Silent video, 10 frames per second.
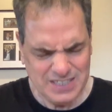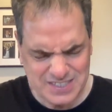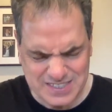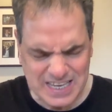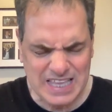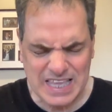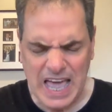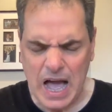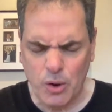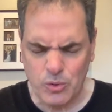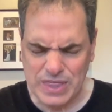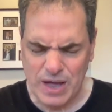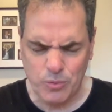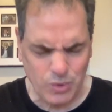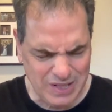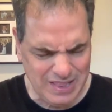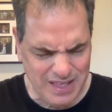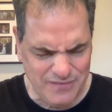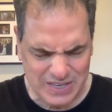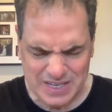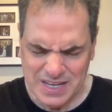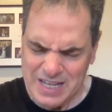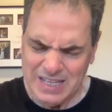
to see the hour that we're living,